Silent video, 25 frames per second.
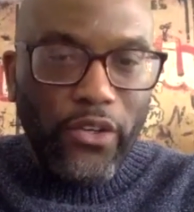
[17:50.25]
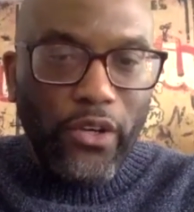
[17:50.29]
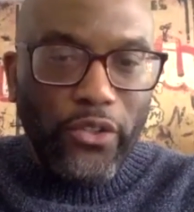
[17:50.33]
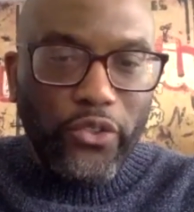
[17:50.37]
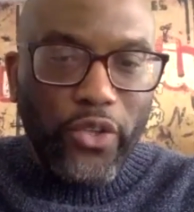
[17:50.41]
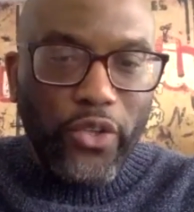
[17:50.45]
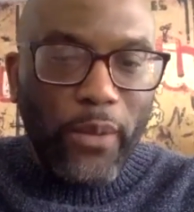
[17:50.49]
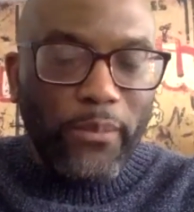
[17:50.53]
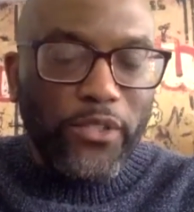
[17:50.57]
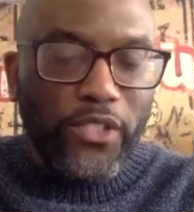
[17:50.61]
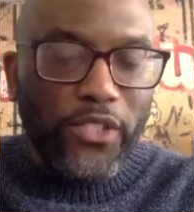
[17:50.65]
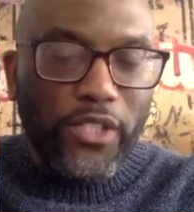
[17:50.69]

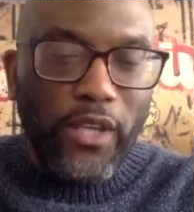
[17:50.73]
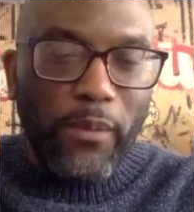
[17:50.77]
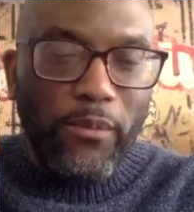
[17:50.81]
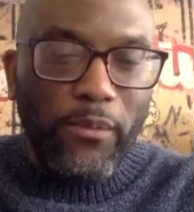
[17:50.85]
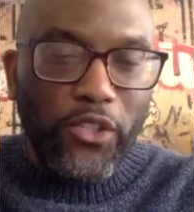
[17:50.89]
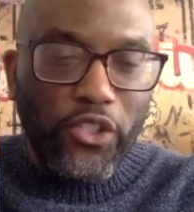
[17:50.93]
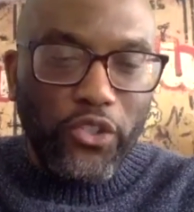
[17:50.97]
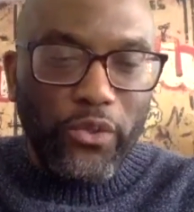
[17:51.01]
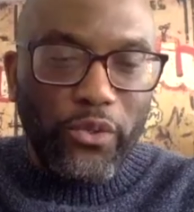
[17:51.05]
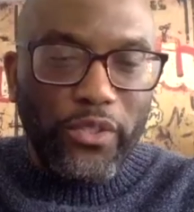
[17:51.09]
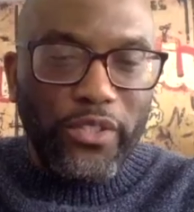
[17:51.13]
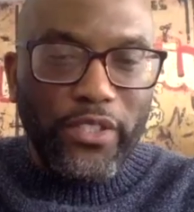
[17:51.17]
So I'm
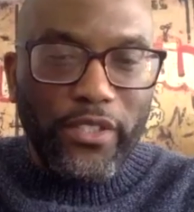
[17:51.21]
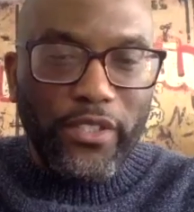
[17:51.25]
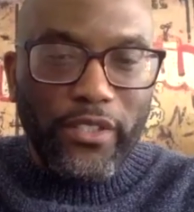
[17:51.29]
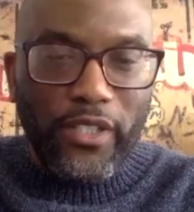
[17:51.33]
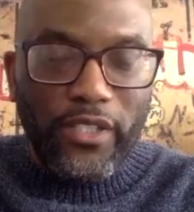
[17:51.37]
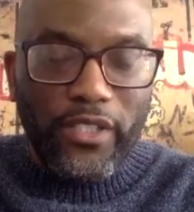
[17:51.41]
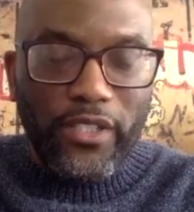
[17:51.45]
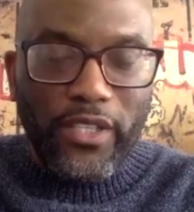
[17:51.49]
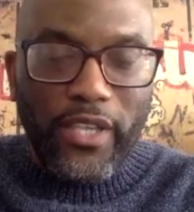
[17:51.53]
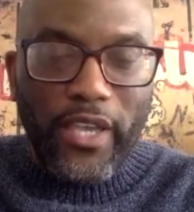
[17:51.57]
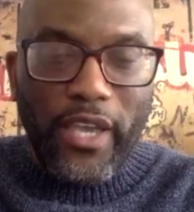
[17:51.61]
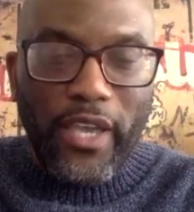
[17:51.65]
sure
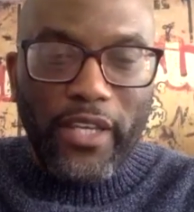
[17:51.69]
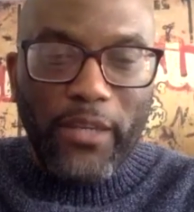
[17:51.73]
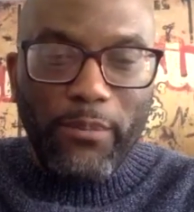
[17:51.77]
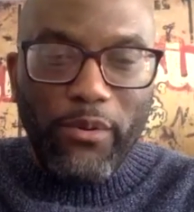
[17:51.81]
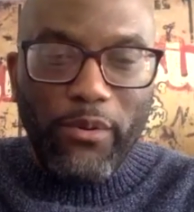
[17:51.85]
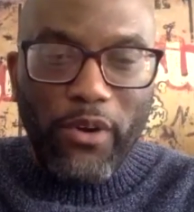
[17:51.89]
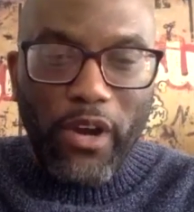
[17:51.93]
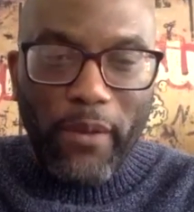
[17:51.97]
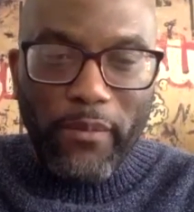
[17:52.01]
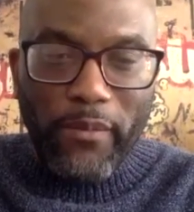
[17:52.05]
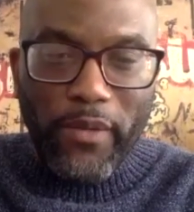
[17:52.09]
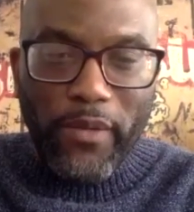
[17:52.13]
the SAG
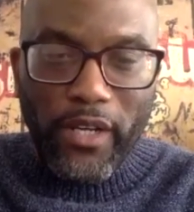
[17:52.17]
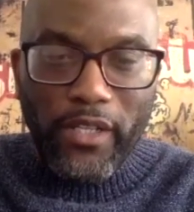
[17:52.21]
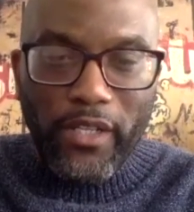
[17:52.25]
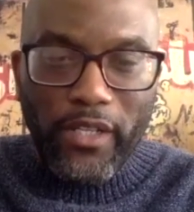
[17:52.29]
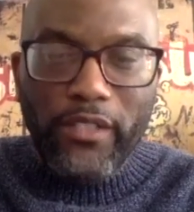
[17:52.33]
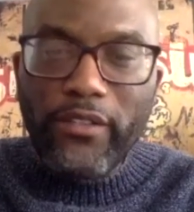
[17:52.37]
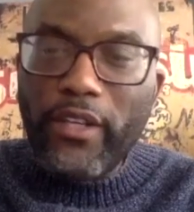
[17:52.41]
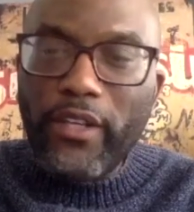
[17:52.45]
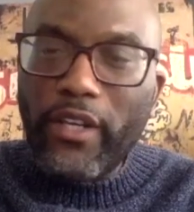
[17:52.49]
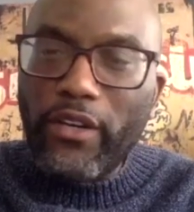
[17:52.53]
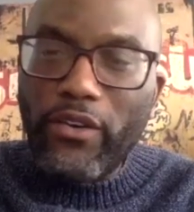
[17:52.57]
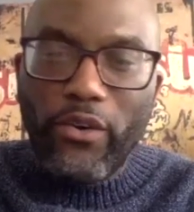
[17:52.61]

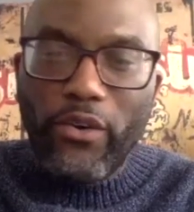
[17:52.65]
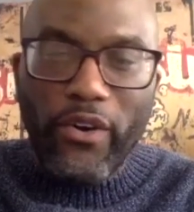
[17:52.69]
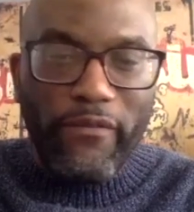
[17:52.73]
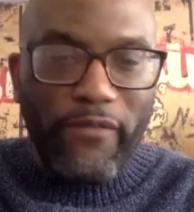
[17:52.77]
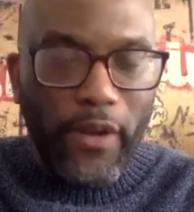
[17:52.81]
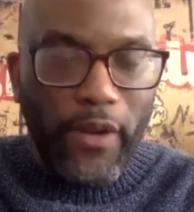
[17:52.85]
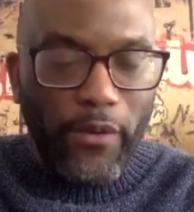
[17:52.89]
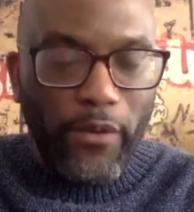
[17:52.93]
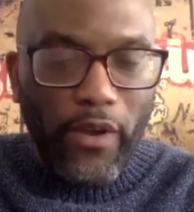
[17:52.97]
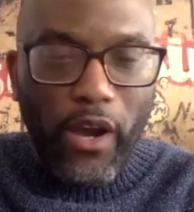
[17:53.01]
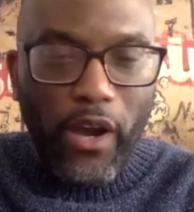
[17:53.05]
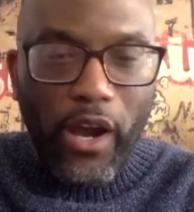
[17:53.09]
department, they're going
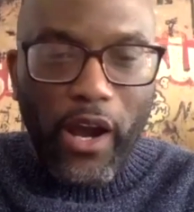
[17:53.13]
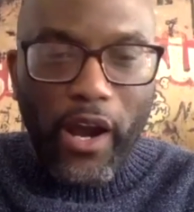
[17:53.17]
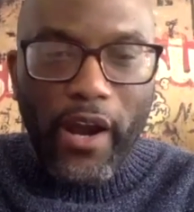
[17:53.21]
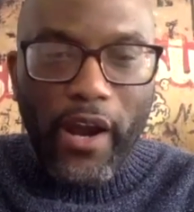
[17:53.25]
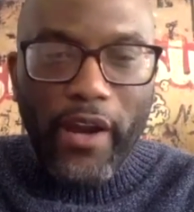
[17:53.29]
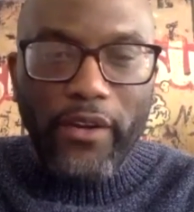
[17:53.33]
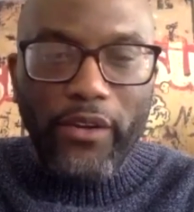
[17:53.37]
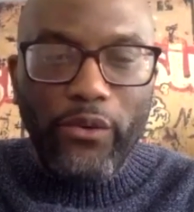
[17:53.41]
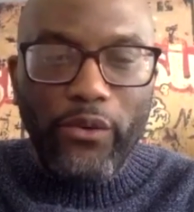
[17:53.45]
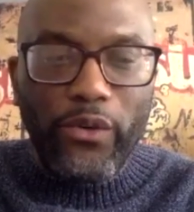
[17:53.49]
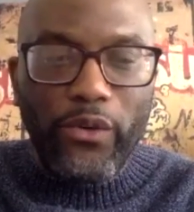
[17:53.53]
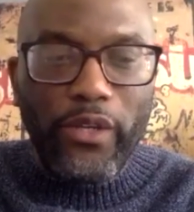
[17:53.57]
very
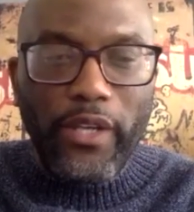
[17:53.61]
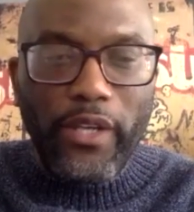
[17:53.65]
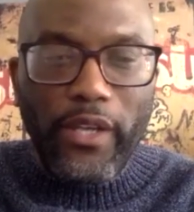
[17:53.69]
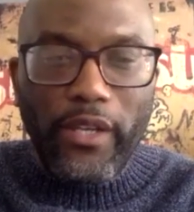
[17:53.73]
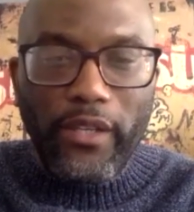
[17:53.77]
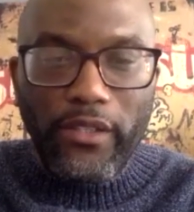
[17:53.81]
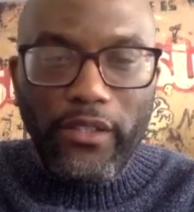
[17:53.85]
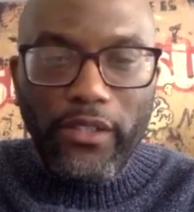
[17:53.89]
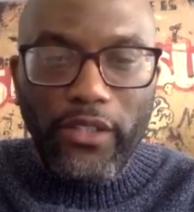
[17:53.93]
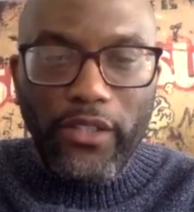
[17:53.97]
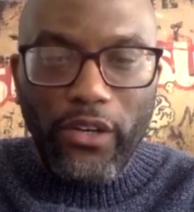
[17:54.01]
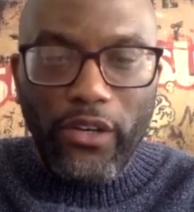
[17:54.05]
hard on,
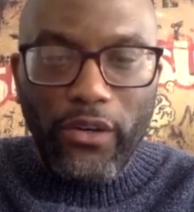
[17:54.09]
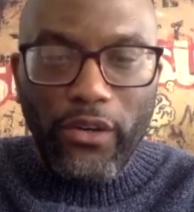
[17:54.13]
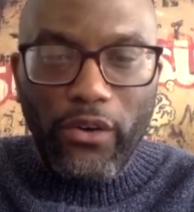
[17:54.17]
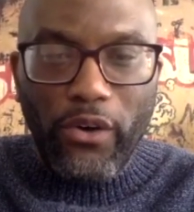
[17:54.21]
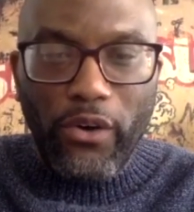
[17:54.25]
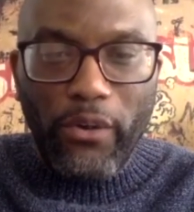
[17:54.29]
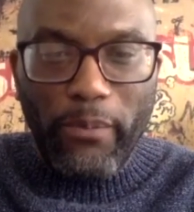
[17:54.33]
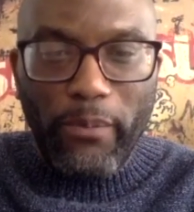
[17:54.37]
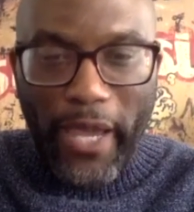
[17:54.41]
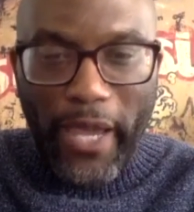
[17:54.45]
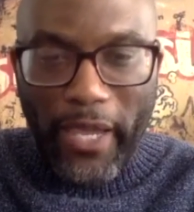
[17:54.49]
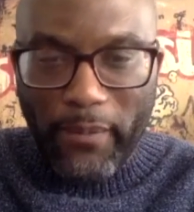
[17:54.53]

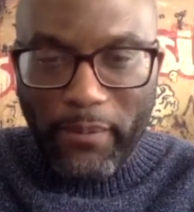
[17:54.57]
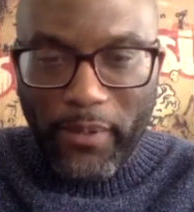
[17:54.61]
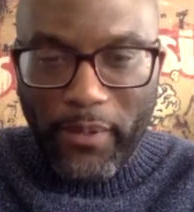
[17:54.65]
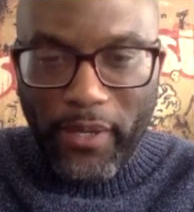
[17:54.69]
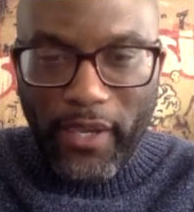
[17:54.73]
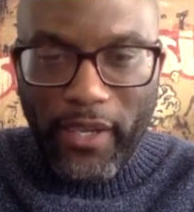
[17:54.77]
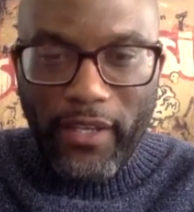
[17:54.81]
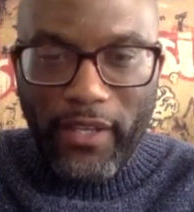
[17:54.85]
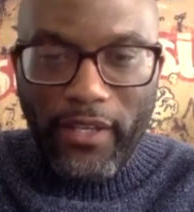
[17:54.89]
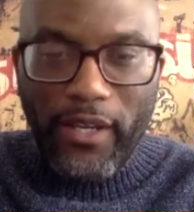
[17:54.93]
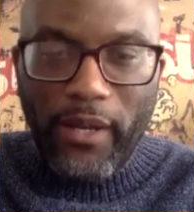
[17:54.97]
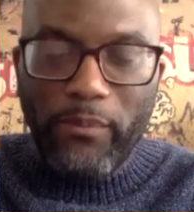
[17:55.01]
on back
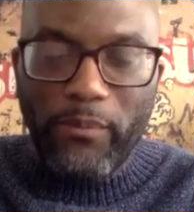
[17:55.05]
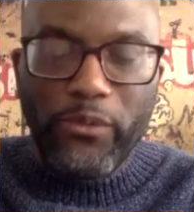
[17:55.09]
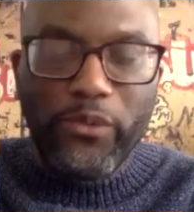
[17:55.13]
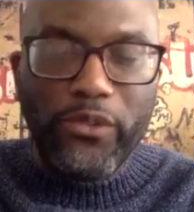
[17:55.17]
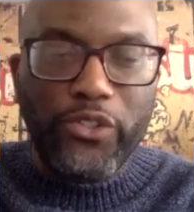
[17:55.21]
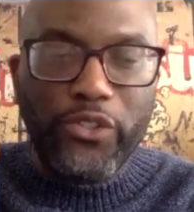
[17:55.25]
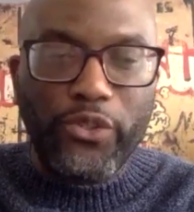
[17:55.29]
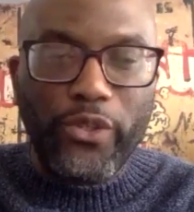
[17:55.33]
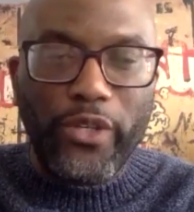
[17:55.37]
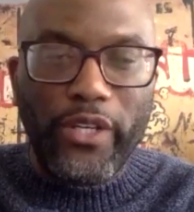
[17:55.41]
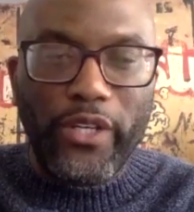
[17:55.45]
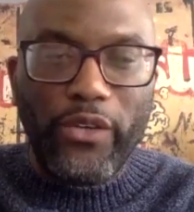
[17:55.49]
pay. I'm
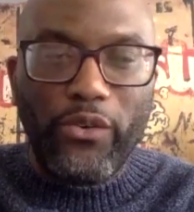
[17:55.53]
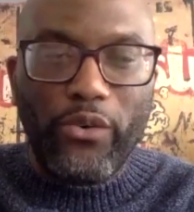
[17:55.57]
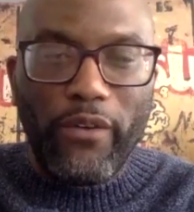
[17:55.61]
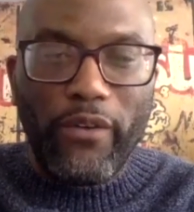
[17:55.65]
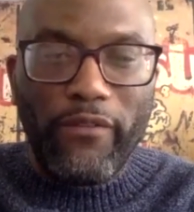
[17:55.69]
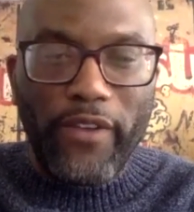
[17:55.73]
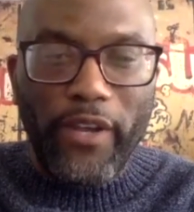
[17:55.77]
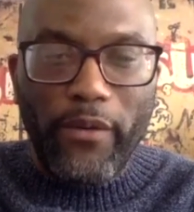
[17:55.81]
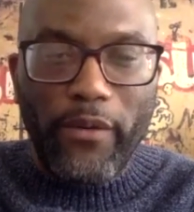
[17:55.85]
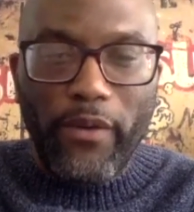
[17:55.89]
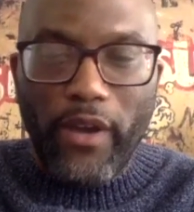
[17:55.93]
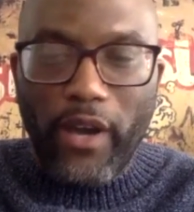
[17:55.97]
sure they're
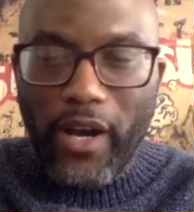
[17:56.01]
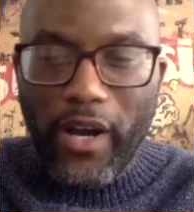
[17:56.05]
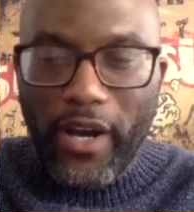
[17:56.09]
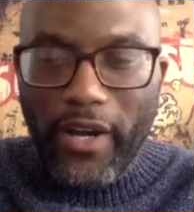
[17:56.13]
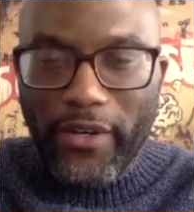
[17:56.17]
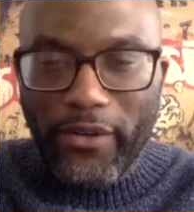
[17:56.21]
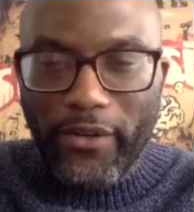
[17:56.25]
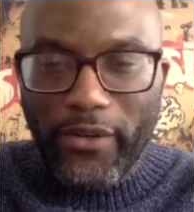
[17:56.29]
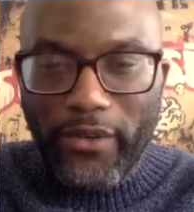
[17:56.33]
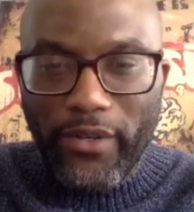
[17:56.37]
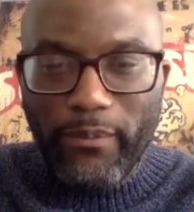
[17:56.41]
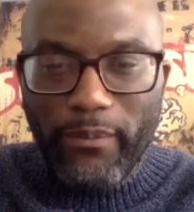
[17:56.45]
going very
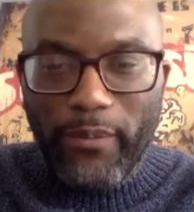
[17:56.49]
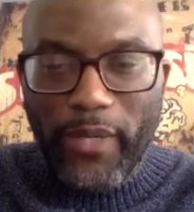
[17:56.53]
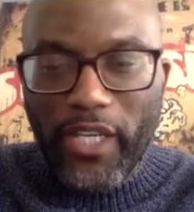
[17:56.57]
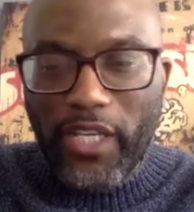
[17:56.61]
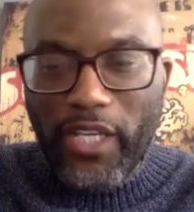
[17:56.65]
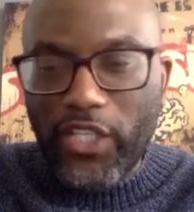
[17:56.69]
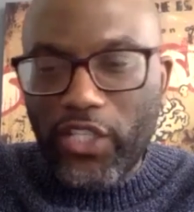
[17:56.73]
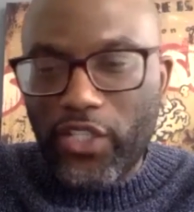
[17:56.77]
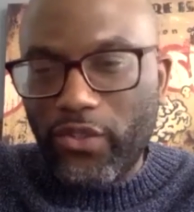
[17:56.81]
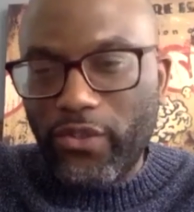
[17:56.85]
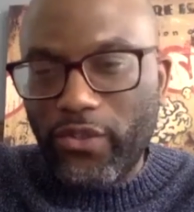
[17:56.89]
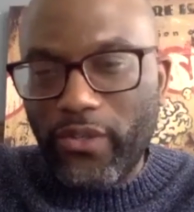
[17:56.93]
hard on
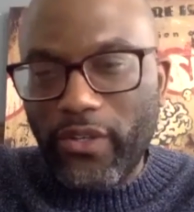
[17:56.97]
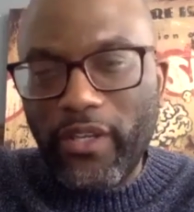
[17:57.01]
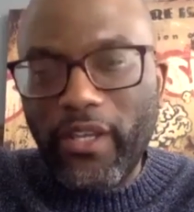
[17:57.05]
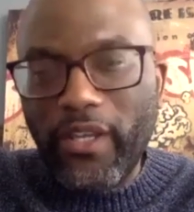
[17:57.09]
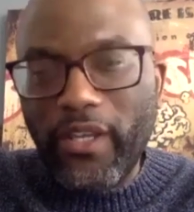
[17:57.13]
make sure